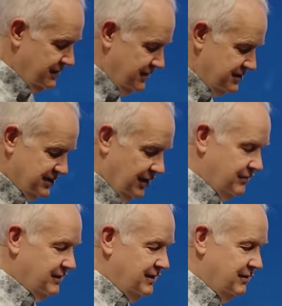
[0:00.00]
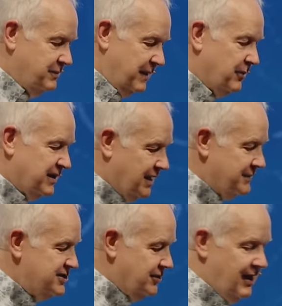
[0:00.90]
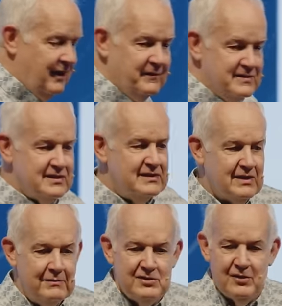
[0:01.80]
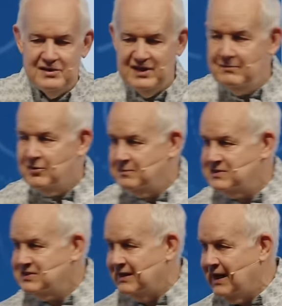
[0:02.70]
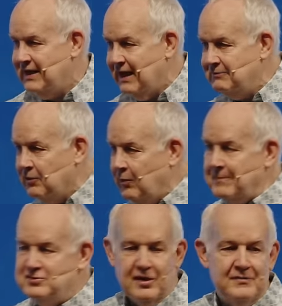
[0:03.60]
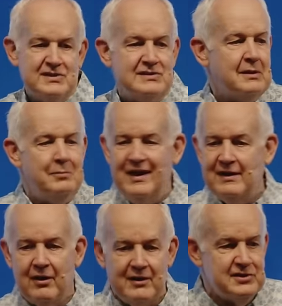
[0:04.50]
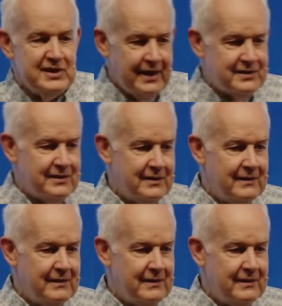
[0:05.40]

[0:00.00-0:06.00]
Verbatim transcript: So, you know, people would come into your office and come into our team rooms and say, hey, I'm your web services compliance architect.